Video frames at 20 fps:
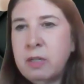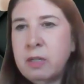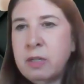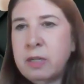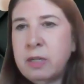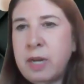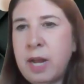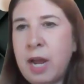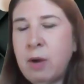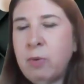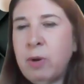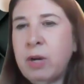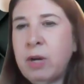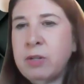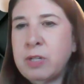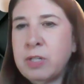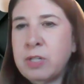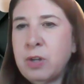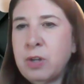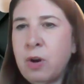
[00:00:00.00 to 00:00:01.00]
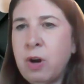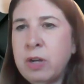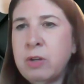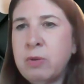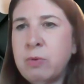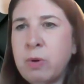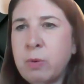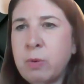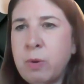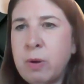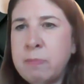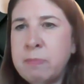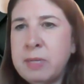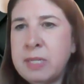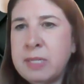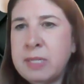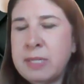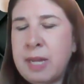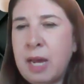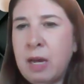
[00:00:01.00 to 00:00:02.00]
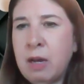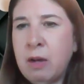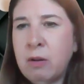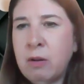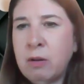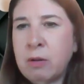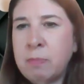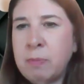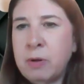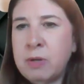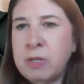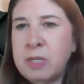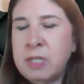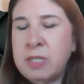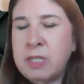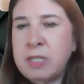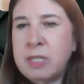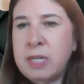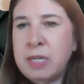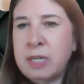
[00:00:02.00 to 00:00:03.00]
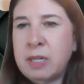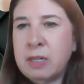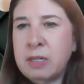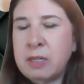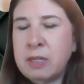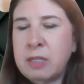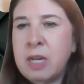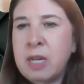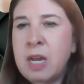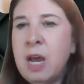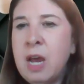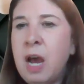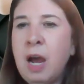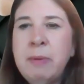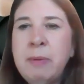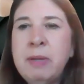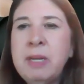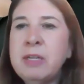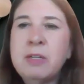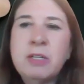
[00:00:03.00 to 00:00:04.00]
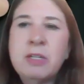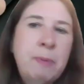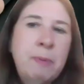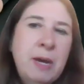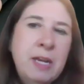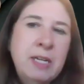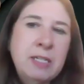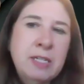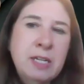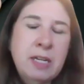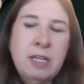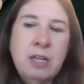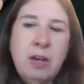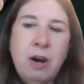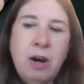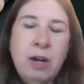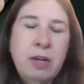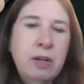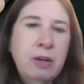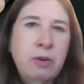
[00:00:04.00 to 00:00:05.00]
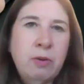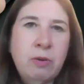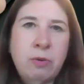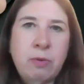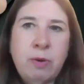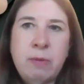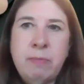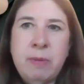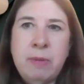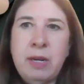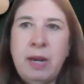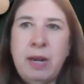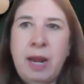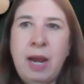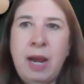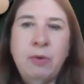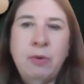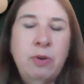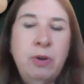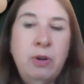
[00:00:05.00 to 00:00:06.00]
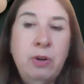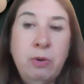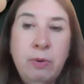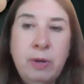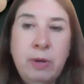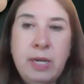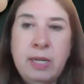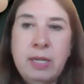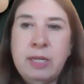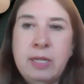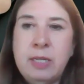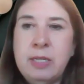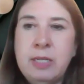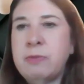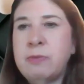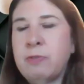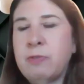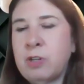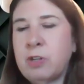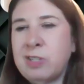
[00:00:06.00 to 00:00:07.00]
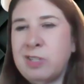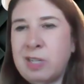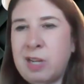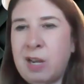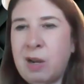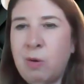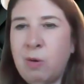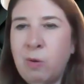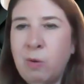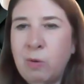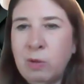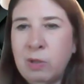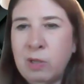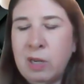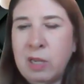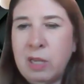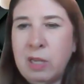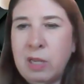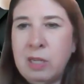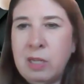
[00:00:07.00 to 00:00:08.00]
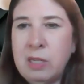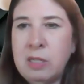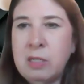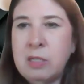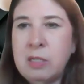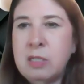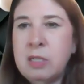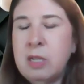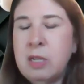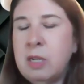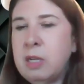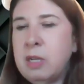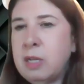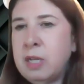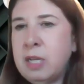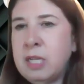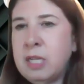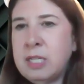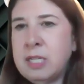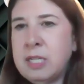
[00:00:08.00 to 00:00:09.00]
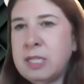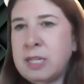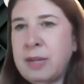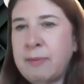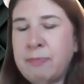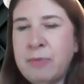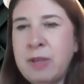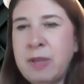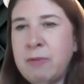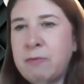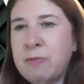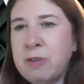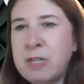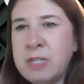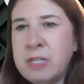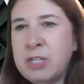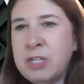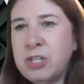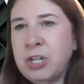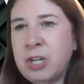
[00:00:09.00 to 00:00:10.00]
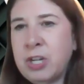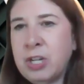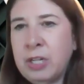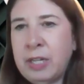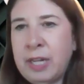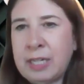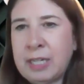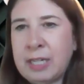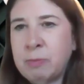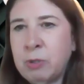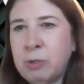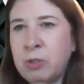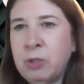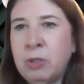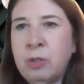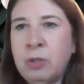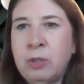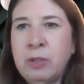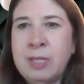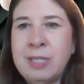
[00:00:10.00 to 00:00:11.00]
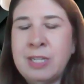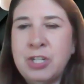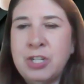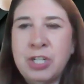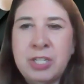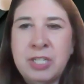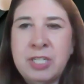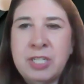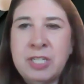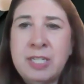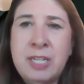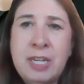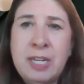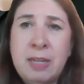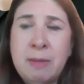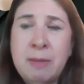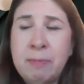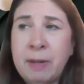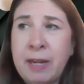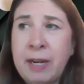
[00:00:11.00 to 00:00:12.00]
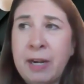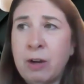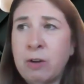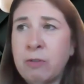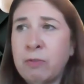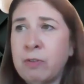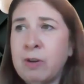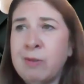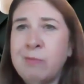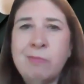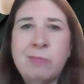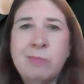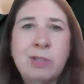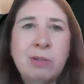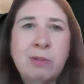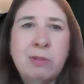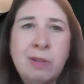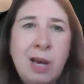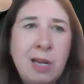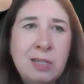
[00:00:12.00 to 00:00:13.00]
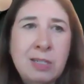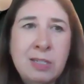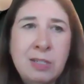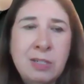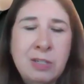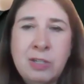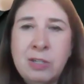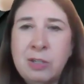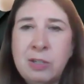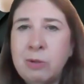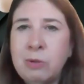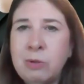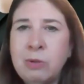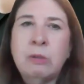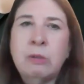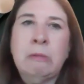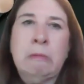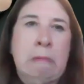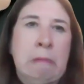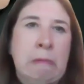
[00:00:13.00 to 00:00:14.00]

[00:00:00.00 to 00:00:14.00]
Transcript: And how well does audio equipment sell? Components, speakers? I mean, it depends on the audio equipment, how new it is versus how old it is. Is it something vintage and collectible? Is it just a CD player from 2002?